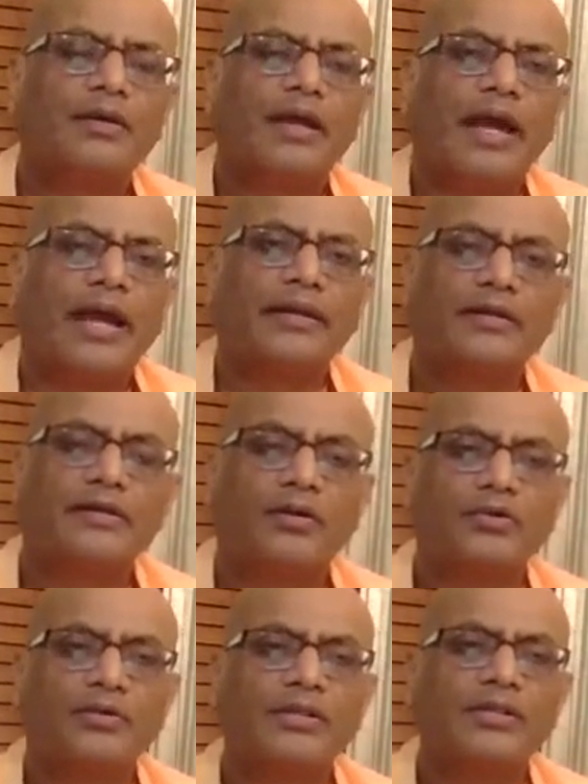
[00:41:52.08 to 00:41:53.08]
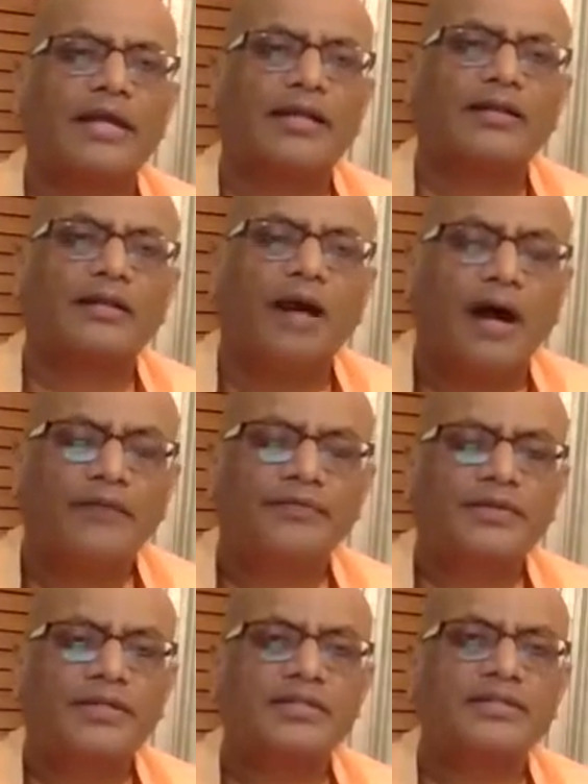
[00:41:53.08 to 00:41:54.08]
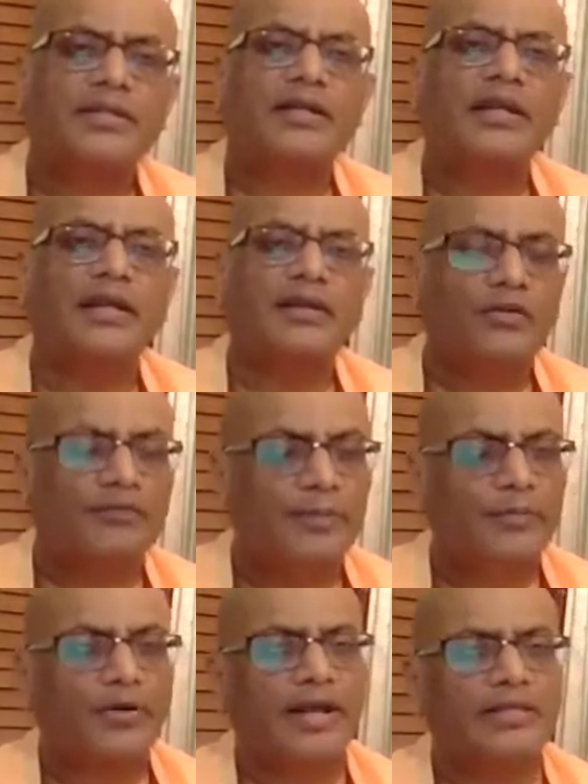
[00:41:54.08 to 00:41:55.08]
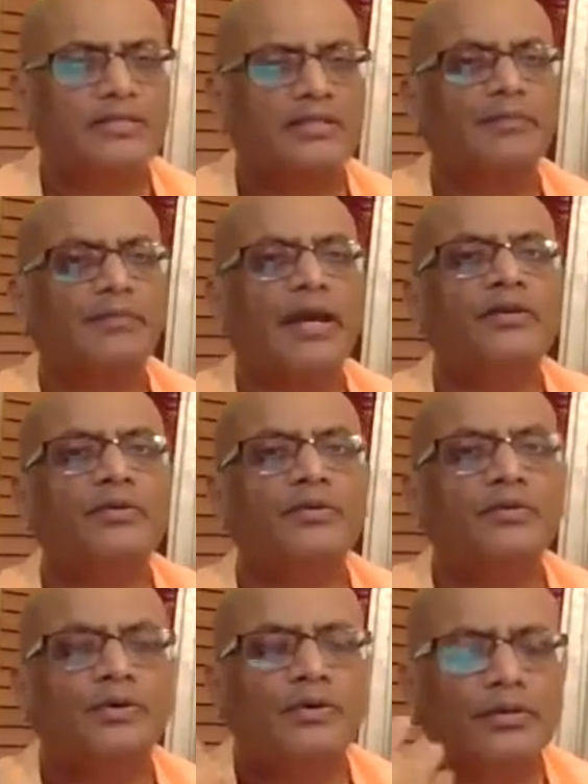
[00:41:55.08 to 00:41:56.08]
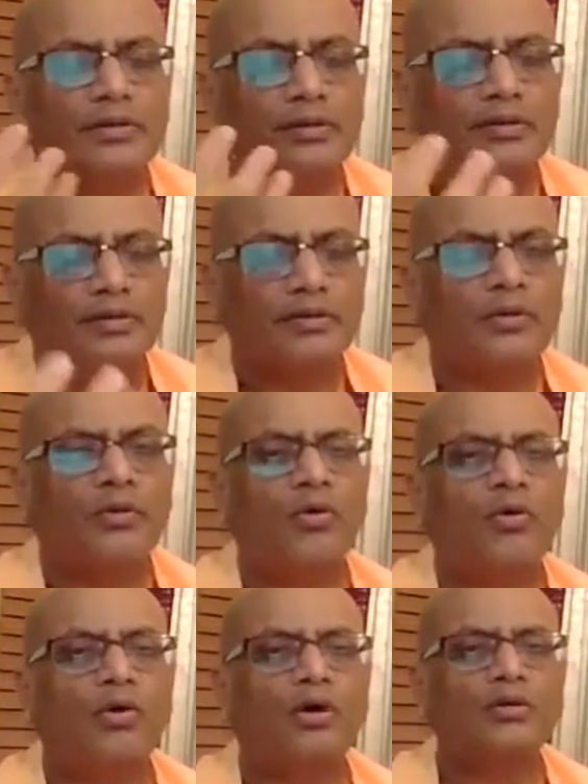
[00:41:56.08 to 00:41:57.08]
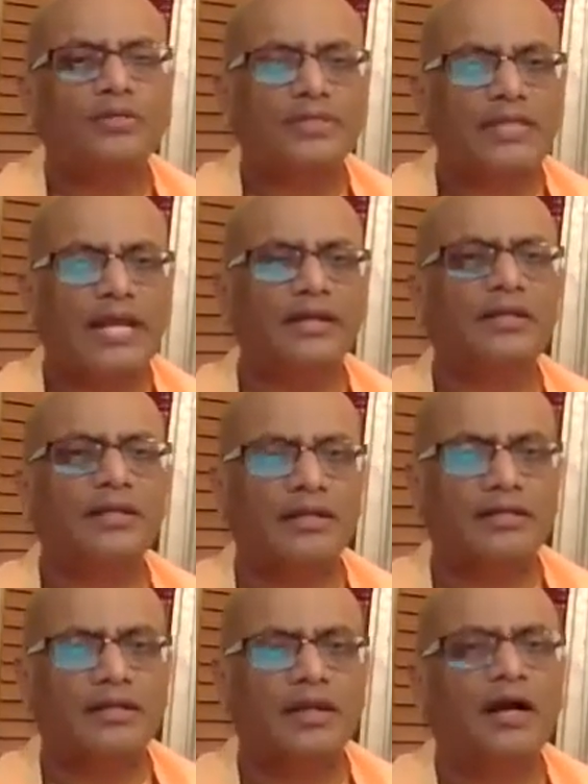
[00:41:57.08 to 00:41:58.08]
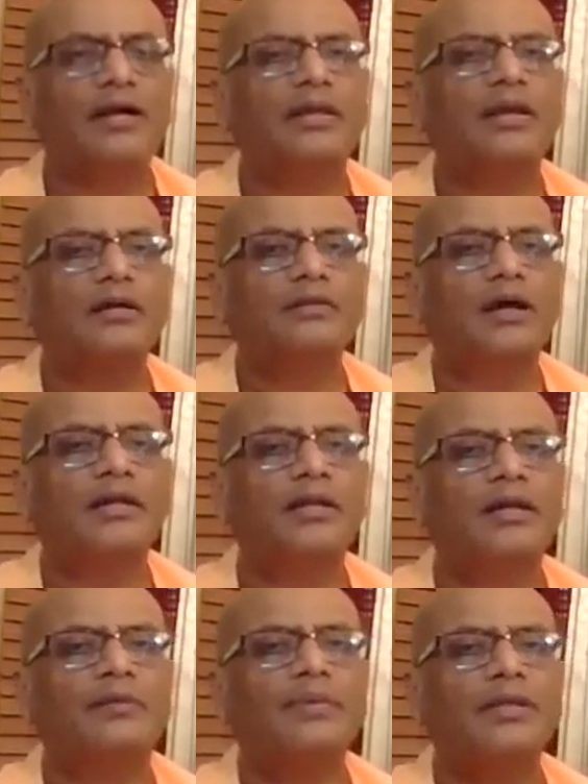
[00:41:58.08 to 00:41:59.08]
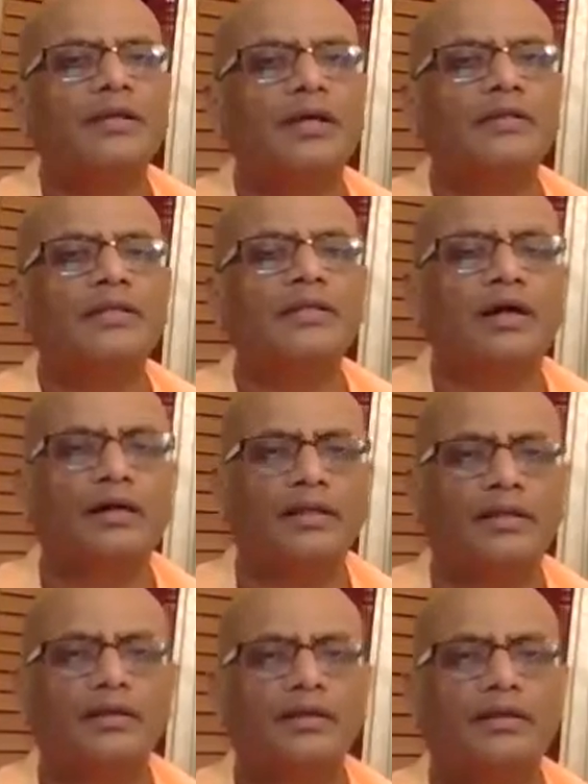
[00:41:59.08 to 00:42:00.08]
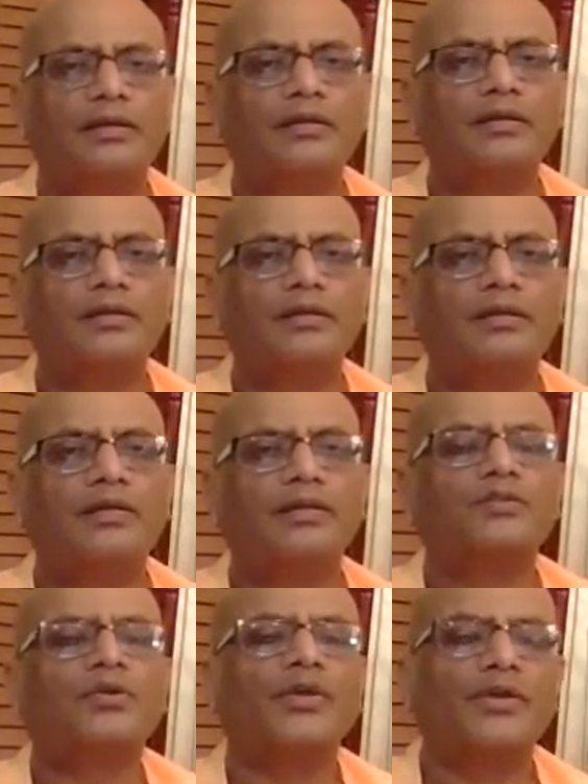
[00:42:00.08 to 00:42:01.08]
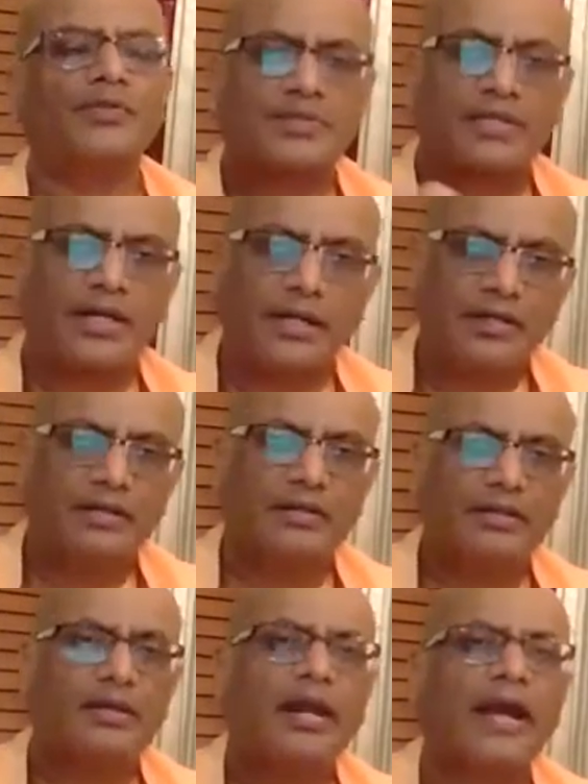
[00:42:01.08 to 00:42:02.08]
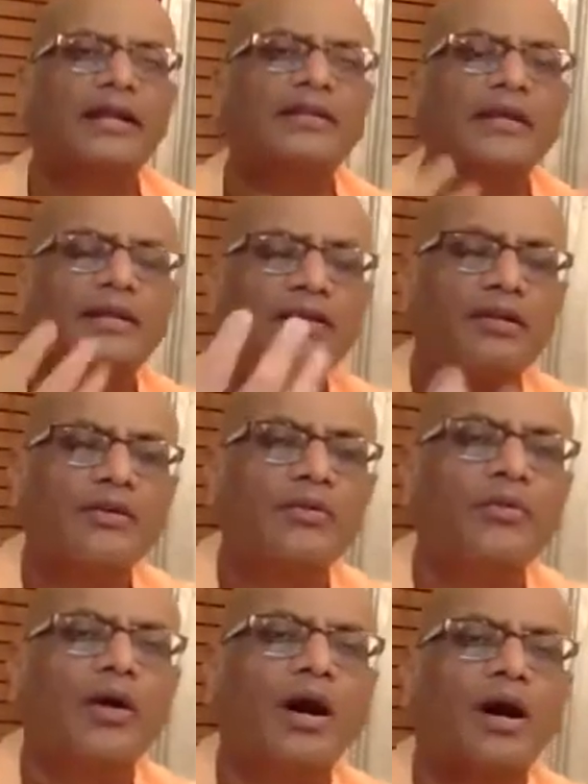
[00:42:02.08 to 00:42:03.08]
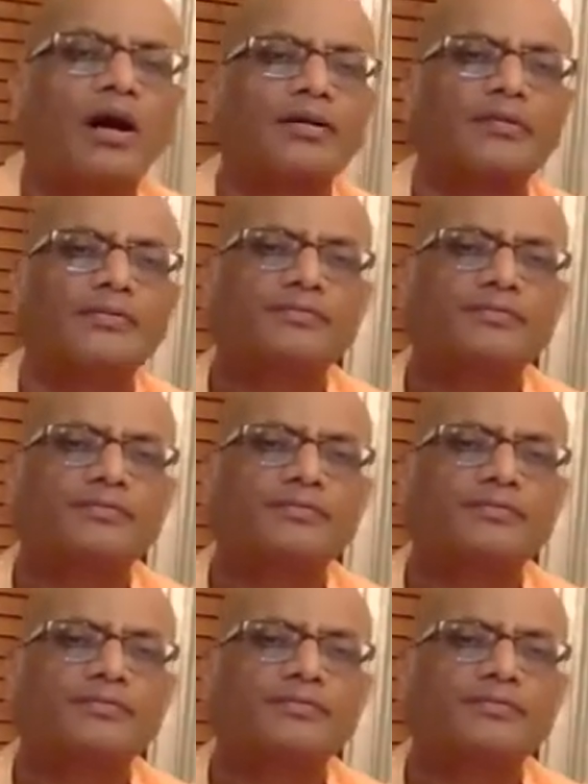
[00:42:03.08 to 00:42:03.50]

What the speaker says: And not only that, after studying, you have memorized them and you go on chanting it. Akhyatani api adhitani. So you have studied and then you are